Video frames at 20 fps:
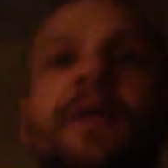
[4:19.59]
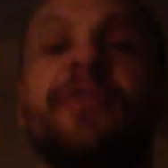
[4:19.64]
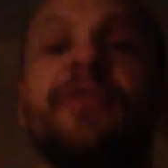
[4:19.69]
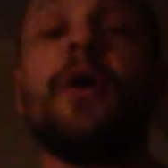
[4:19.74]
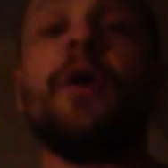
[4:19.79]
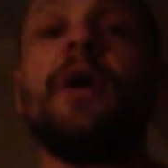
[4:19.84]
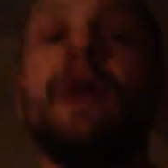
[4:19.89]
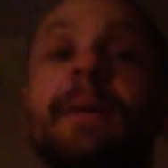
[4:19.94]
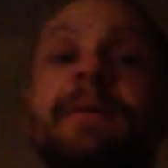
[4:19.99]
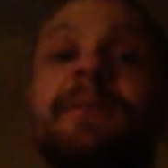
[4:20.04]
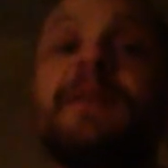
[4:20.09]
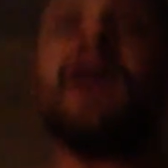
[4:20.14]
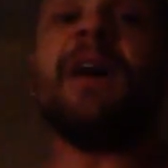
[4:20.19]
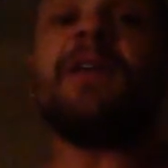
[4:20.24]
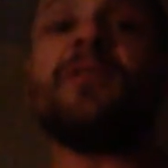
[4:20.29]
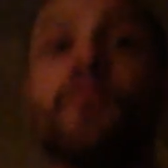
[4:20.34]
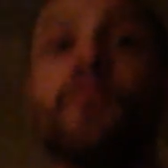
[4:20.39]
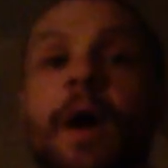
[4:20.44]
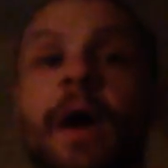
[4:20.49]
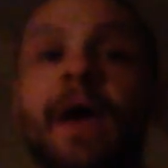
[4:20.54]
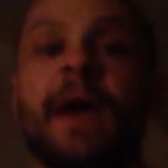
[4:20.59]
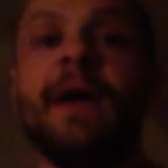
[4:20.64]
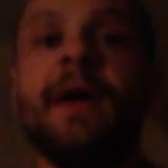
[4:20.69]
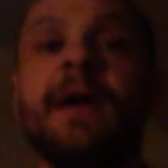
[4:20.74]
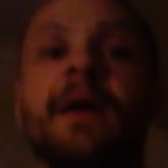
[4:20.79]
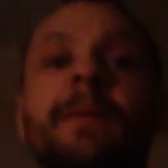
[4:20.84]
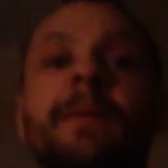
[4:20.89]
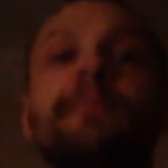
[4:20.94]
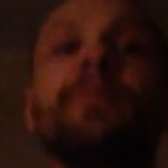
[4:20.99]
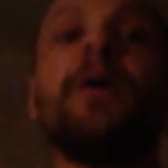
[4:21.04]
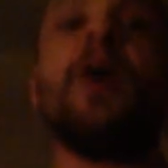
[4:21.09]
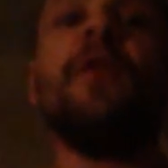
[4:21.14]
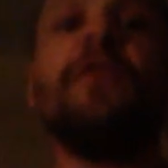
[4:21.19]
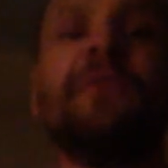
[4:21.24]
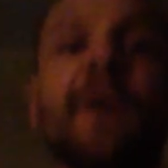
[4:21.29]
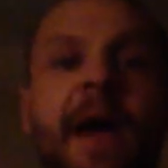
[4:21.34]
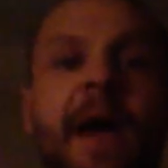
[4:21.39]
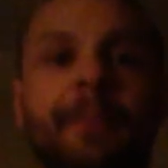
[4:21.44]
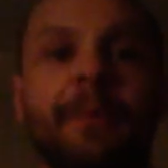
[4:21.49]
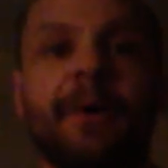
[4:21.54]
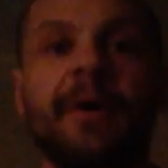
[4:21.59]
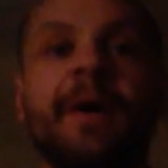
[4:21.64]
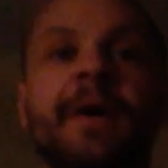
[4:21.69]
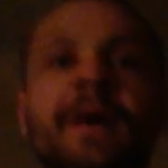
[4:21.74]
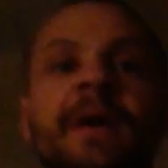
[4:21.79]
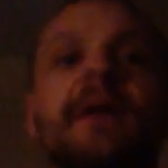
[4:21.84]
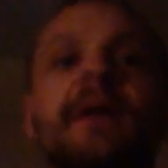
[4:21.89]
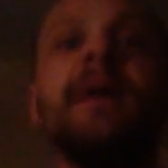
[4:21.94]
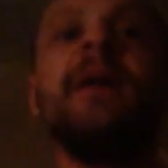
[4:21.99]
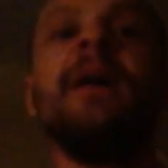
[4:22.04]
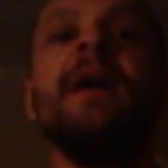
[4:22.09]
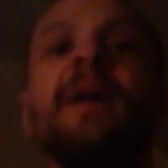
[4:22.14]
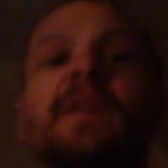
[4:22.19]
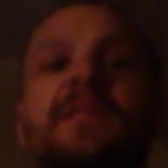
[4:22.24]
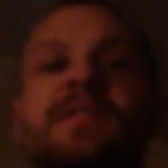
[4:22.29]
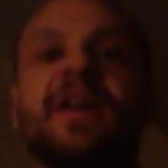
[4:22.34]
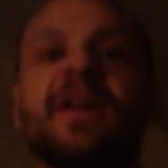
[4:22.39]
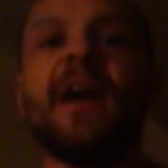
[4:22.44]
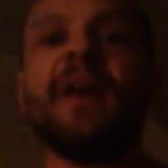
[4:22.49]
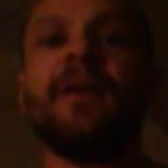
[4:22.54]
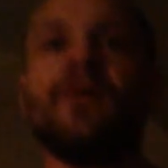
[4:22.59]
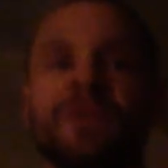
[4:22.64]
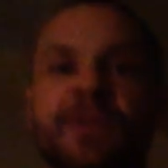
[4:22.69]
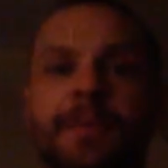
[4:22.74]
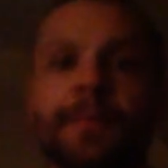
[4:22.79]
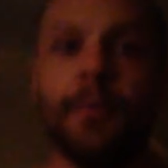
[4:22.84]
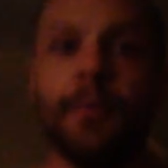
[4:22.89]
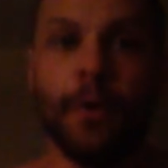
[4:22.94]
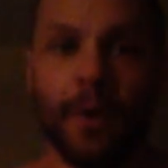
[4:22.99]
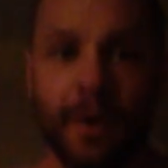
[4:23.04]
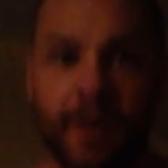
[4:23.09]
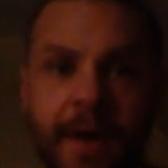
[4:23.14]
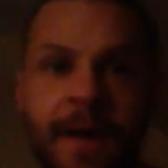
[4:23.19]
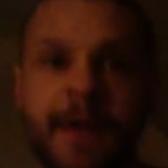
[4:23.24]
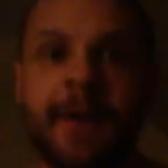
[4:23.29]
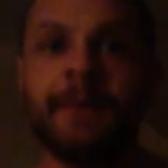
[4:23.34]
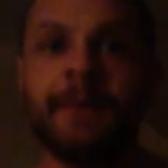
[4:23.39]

Throw in MTS Whey, Fiber Cycle Support.